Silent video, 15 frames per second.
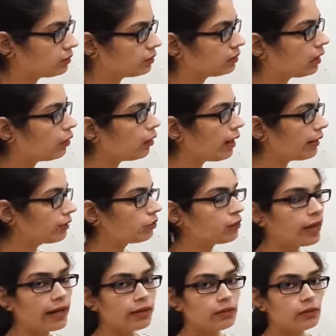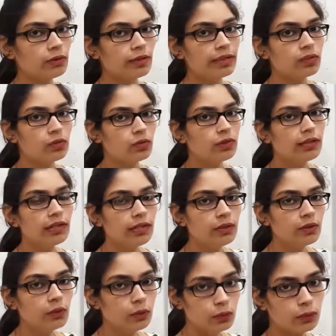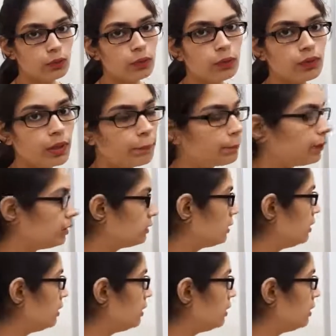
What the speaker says: Now I know I need only two numbers.